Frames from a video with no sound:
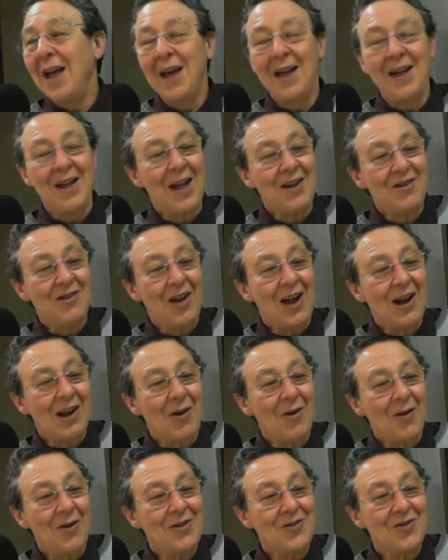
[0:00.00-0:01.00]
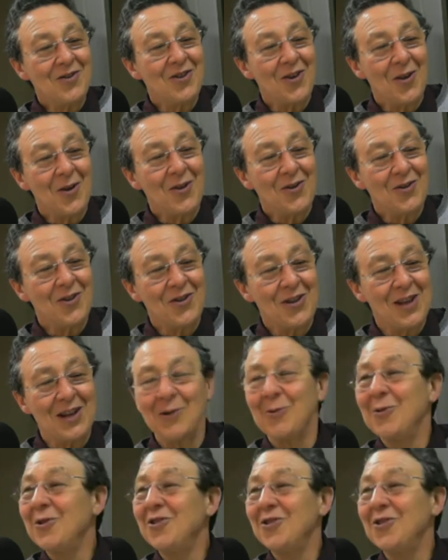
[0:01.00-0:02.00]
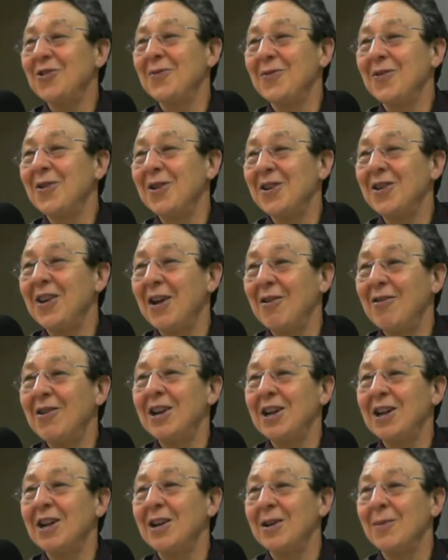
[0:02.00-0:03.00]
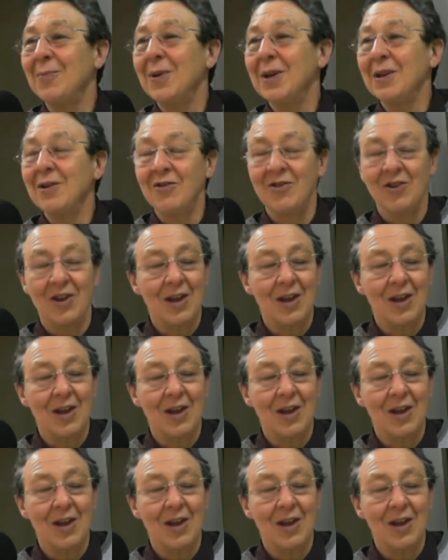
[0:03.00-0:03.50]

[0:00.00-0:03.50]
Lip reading: I can't answer that question very directly, but